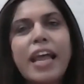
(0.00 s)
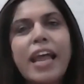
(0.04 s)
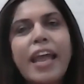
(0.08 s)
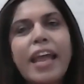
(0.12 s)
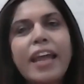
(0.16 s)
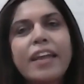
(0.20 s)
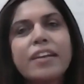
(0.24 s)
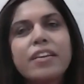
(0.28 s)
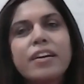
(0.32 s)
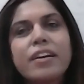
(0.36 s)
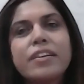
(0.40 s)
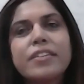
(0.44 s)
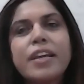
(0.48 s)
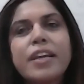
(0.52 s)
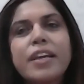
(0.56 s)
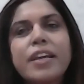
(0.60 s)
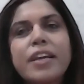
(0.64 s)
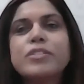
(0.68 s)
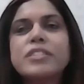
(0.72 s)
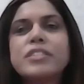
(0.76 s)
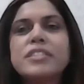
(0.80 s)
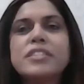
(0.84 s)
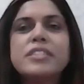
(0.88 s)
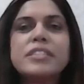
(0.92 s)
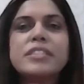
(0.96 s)
and there
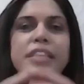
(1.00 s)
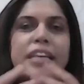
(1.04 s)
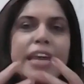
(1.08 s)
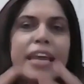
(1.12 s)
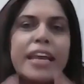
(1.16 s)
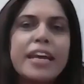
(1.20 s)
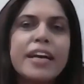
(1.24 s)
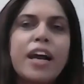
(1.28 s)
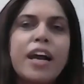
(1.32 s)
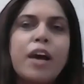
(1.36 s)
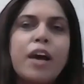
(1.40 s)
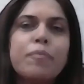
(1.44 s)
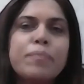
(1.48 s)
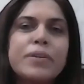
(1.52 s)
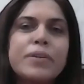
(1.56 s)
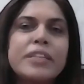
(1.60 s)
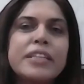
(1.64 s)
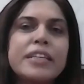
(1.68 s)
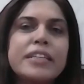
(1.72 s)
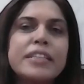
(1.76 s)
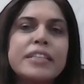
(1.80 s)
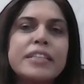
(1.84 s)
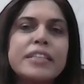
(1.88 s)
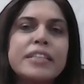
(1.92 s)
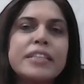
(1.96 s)
was this cake
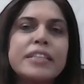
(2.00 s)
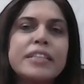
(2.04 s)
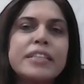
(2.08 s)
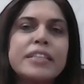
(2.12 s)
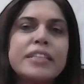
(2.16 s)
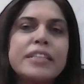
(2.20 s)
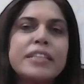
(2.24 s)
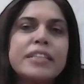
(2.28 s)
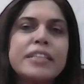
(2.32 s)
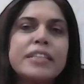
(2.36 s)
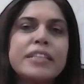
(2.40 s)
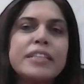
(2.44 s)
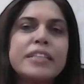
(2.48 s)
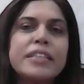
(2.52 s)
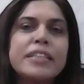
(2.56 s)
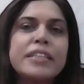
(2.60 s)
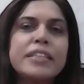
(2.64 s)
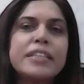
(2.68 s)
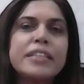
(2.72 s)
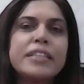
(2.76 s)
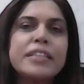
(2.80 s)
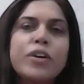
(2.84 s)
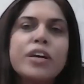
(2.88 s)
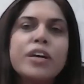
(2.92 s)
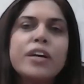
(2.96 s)
company that was at zero
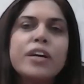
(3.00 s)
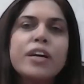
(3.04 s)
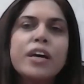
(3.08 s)
revenue.